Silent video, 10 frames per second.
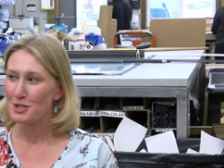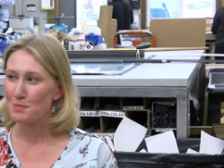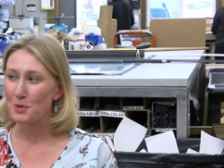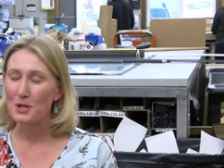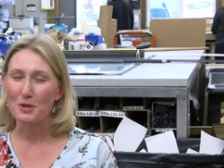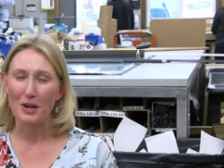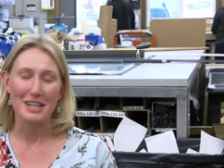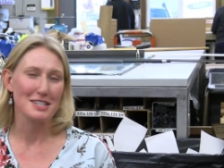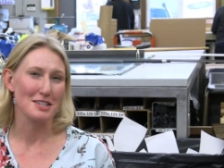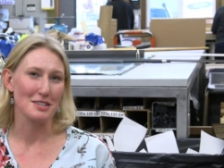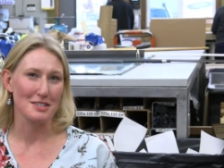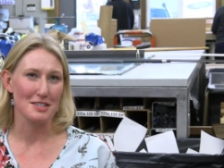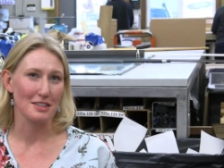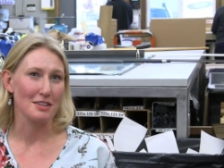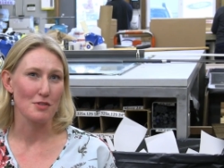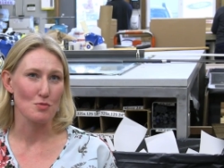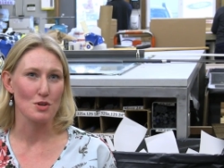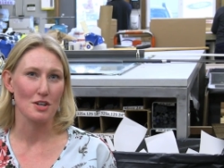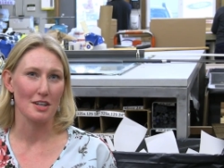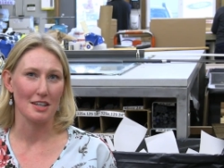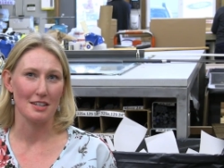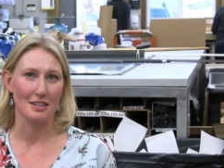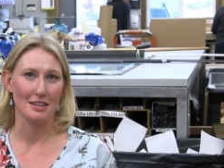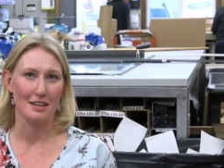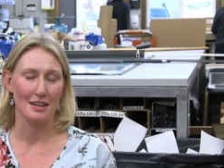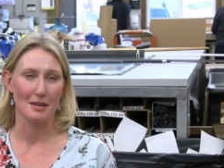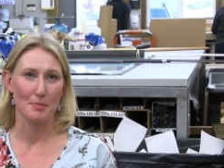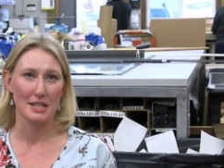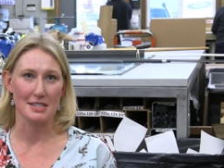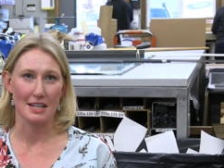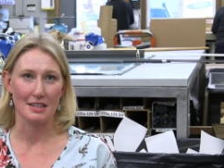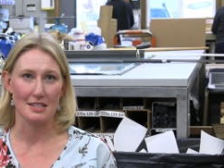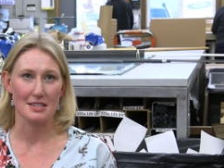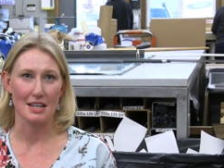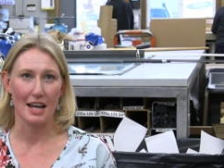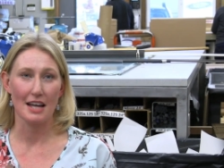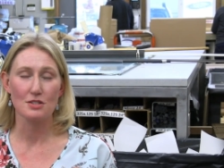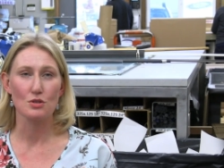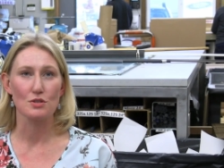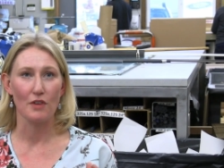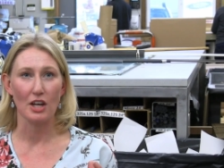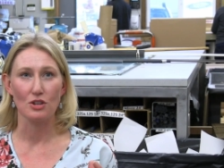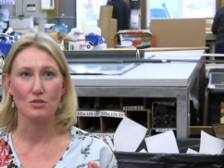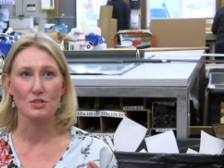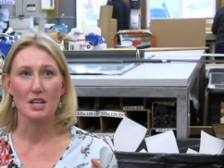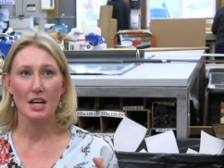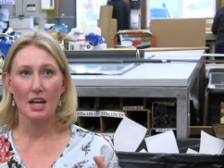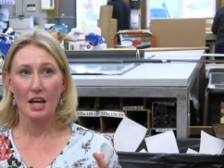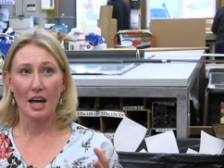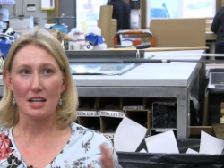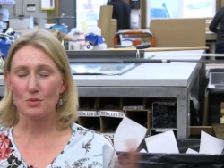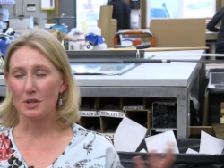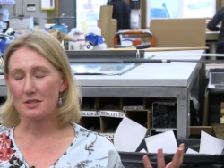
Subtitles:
pretty great to live and work in a place like this that has those values, as well